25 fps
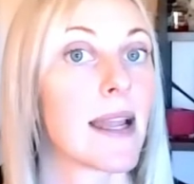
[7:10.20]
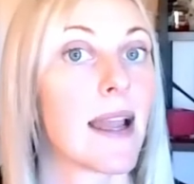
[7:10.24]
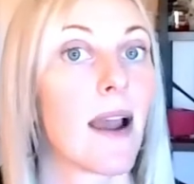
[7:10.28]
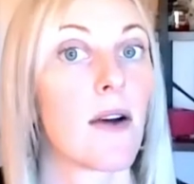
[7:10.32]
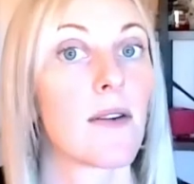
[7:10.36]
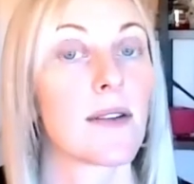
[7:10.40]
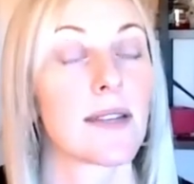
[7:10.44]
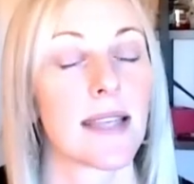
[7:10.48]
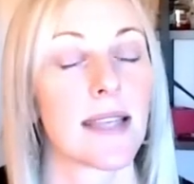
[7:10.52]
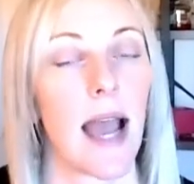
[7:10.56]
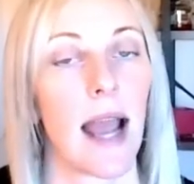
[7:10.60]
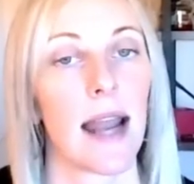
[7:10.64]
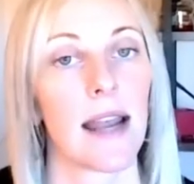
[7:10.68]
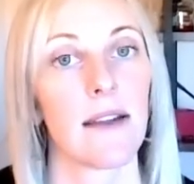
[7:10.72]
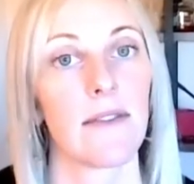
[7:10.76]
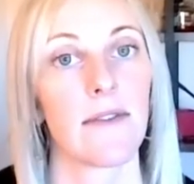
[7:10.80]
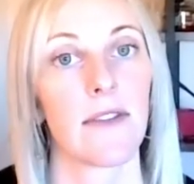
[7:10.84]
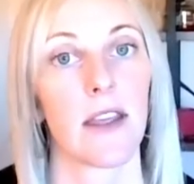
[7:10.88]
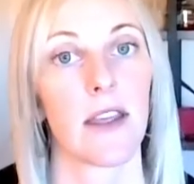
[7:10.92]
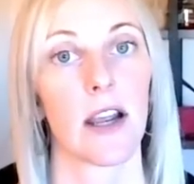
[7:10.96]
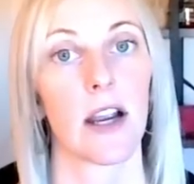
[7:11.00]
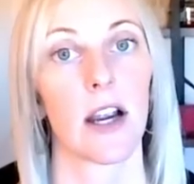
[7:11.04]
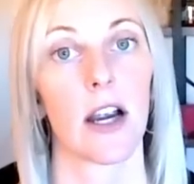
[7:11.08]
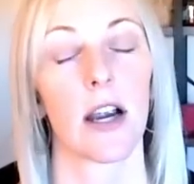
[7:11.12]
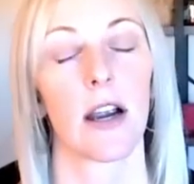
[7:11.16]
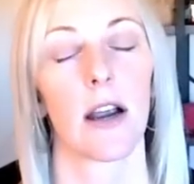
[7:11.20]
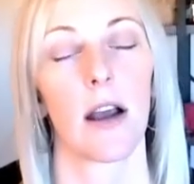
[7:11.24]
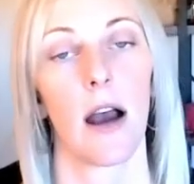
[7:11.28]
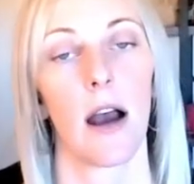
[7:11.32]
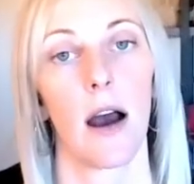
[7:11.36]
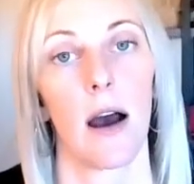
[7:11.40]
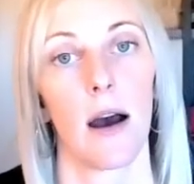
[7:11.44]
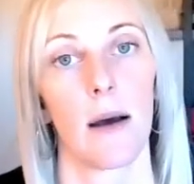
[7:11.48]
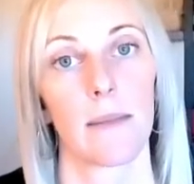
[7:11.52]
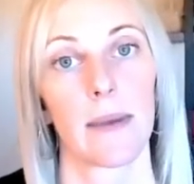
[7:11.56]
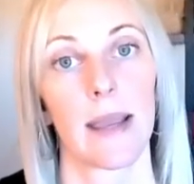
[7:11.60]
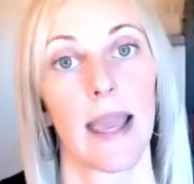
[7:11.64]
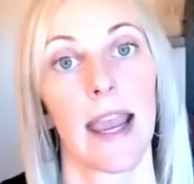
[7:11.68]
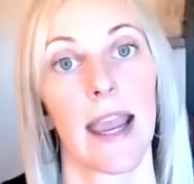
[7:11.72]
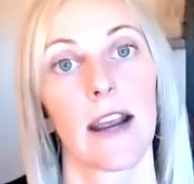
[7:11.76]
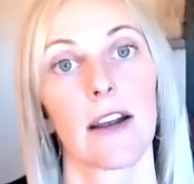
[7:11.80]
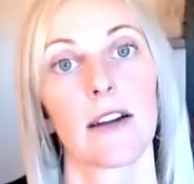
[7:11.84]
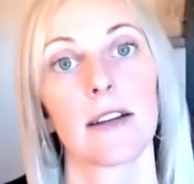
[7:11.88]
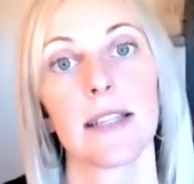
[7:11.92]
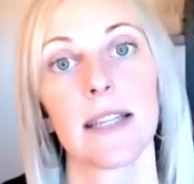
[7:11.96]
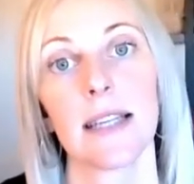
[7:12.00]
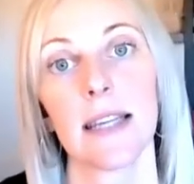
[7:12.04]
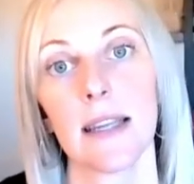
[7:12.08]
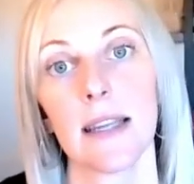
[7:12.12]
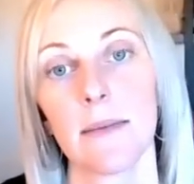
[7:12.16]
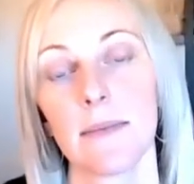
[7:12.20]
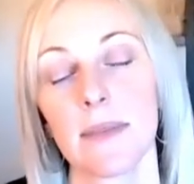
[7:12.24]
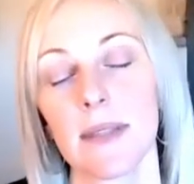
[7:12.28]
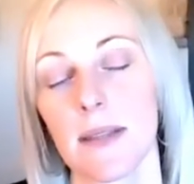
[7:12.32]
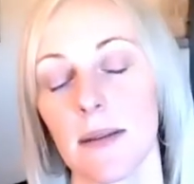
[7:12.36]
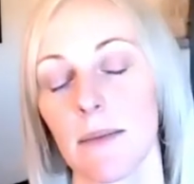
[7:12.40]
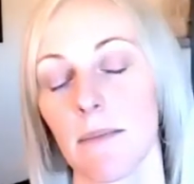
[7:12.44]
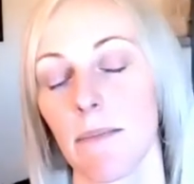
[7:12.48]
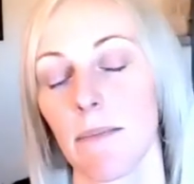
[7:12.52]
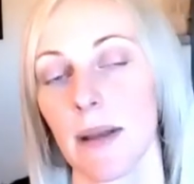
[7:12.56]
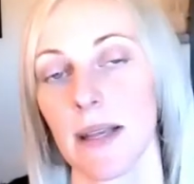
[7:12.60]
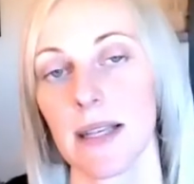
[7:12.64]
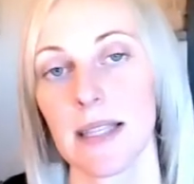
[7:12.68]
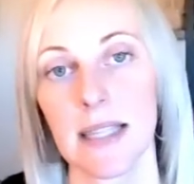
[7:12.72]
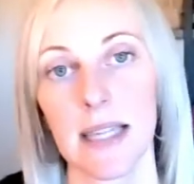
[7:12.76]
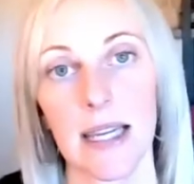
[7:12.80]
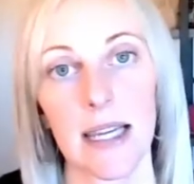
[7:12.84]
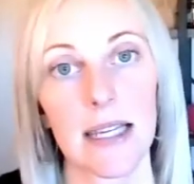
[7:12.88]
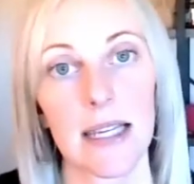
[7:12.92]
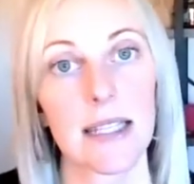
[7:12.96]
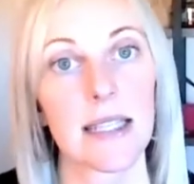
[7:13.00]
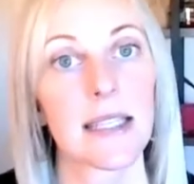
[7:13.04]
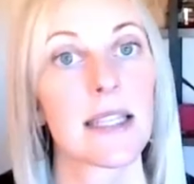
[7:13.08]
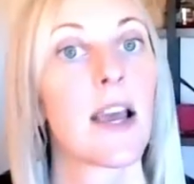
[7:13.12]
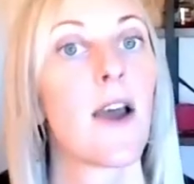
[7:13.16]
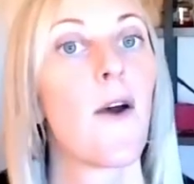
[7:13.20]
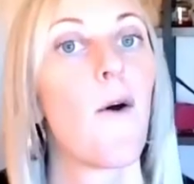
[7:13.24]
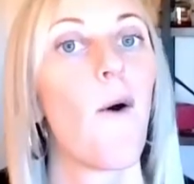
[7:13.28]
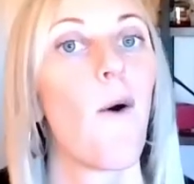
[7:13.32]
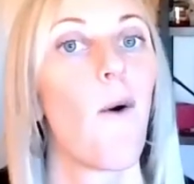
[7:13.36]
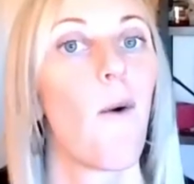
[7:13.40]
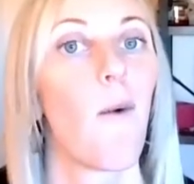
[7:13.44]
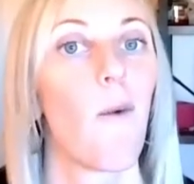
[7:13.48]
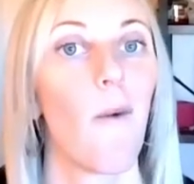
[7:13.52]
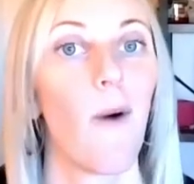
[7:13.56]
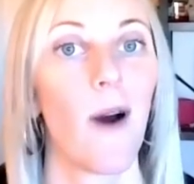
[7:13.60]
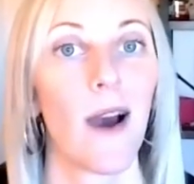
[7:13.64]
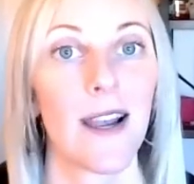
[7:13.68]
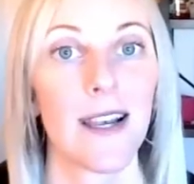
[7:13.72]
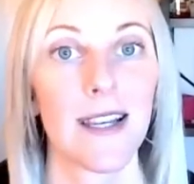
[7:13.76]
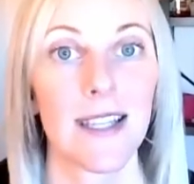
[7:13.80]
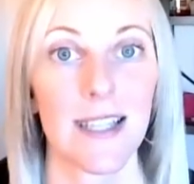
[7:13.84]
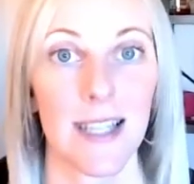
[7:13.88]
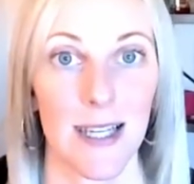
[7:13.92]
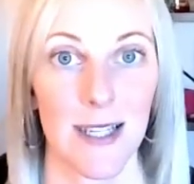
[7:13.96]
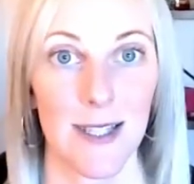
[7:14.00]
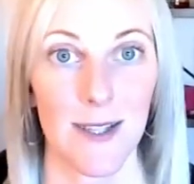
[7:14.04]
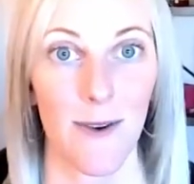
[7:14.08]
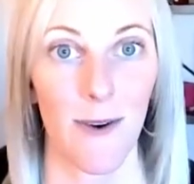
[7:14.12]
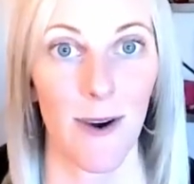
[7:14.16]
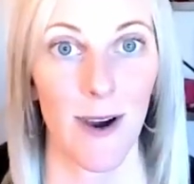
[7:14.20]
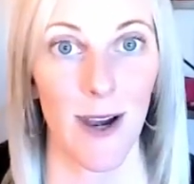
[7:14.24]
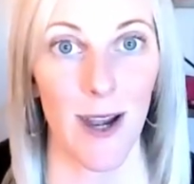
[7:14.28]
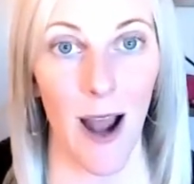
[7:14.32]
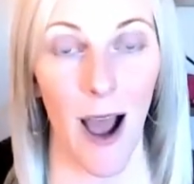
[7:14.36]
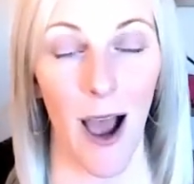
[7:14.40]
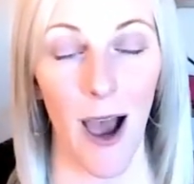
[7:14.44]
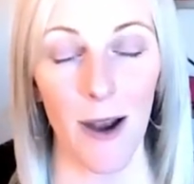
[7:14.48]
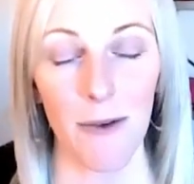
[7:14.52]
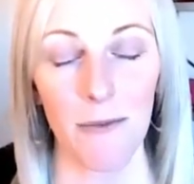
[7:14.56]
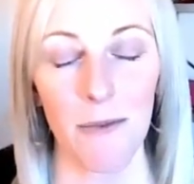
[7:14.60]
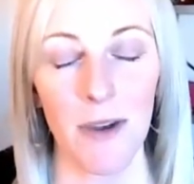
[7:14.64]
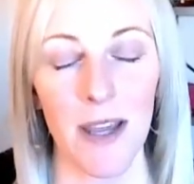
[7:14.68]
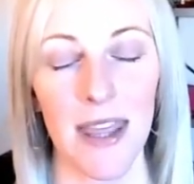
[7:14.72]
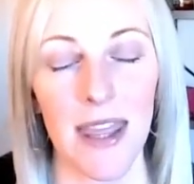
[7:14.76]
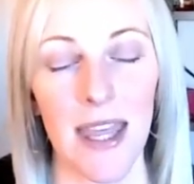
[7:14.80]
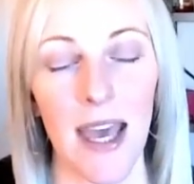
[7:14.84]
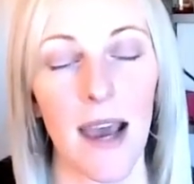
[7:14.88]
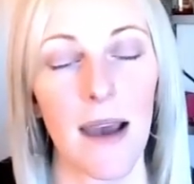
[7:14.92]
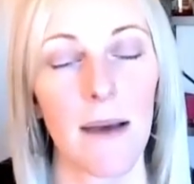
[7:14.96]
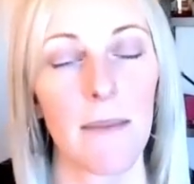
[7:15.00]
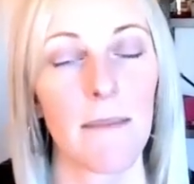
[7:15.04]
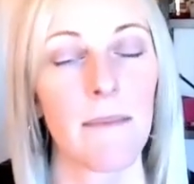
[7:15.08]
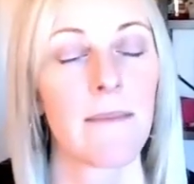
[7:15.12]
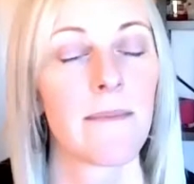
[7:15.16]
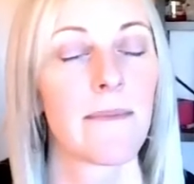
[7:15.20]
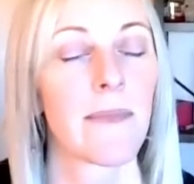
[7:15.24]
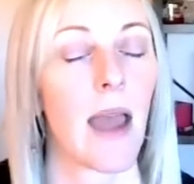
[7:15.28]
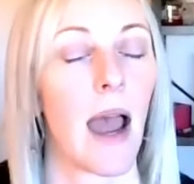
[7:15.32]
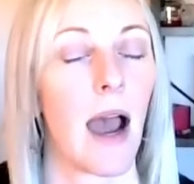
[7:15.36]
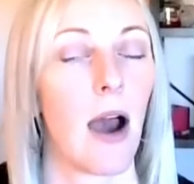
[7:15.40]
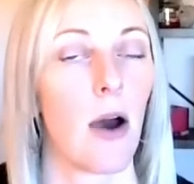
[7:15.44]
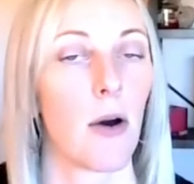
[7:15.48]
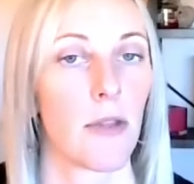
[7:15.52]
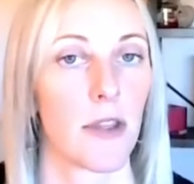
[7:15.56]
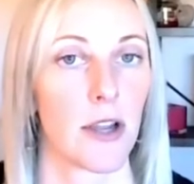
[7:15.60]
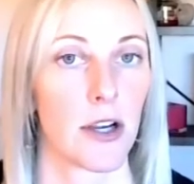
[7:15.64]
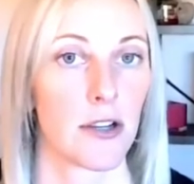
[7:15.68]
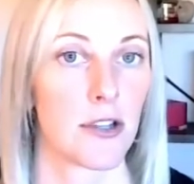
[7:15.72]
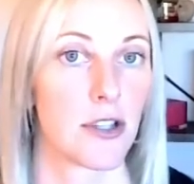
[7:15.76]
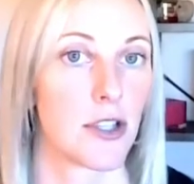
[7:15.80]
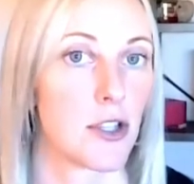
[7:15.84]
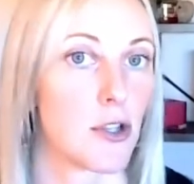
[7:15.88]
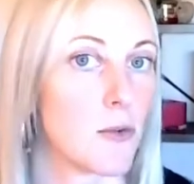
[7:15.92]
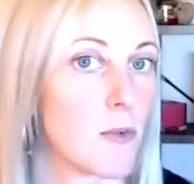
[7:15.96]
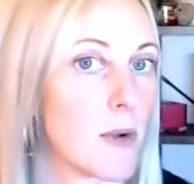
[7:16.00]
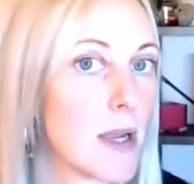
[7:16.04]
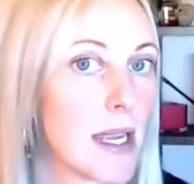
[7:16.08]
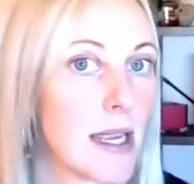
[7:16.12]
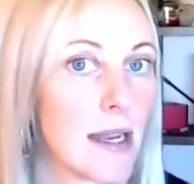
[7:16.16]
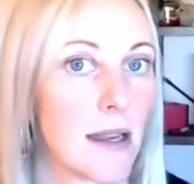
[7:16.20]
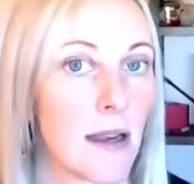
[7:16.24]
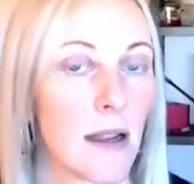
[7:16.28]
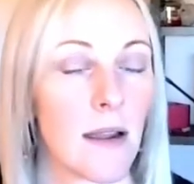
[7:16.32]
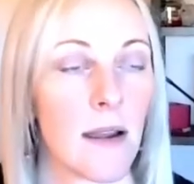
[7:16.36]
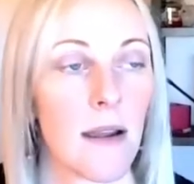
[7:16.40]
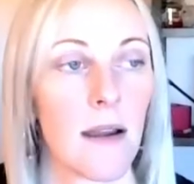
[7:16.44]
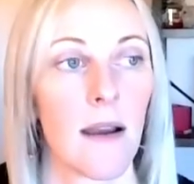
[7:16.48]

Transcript: outside of their care team's business what is going on with them, how they're doing,